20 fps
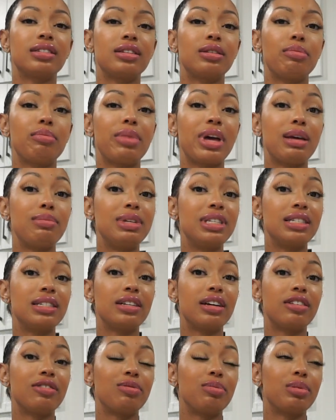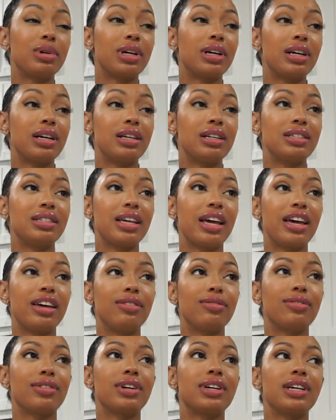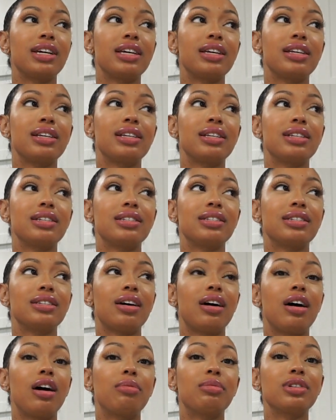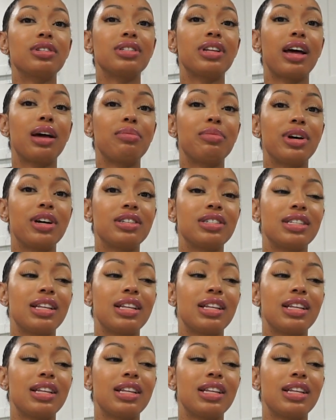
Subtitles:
some baby stuff because Avery is almost 9 months